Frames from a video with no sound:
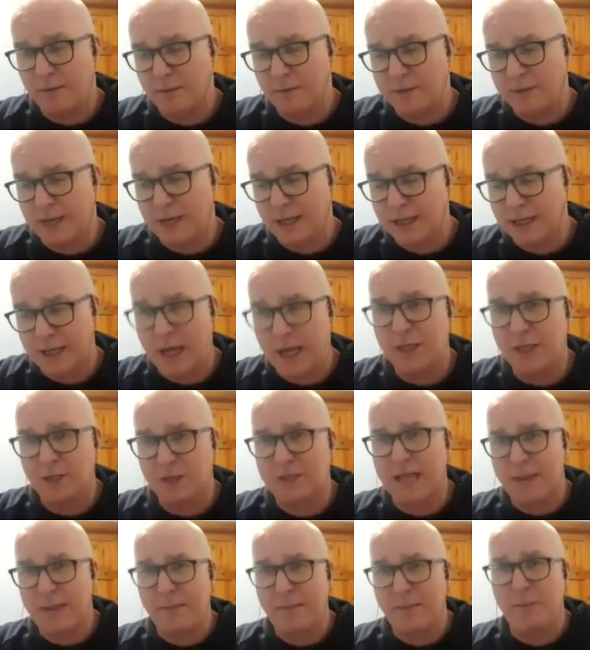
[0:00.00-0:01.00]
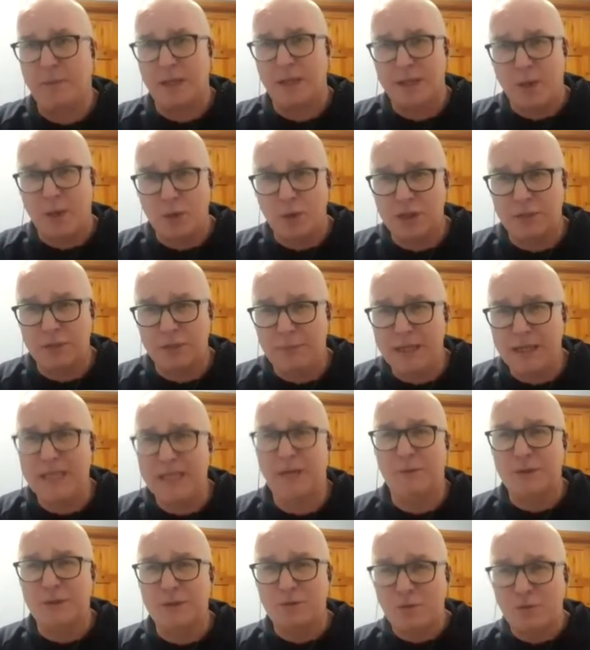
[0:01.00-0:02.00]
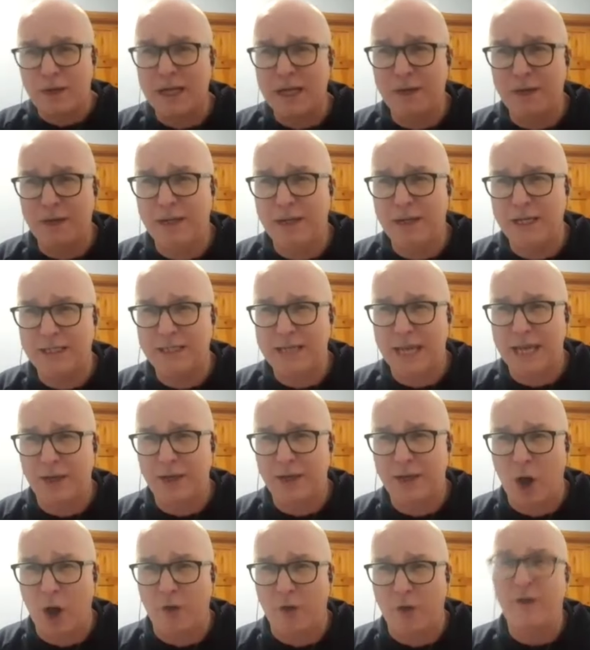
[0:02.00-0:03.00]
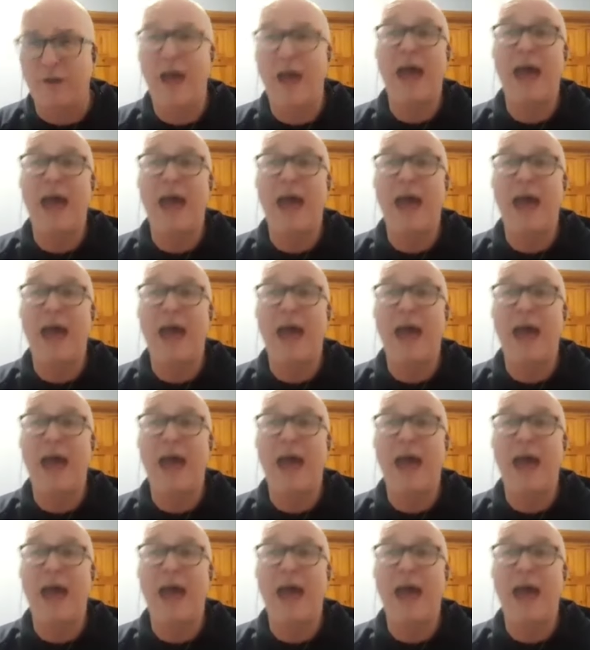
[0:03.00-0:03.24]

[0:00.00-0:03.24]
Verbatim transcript: thing that I just came in with the social media was really, really taken off.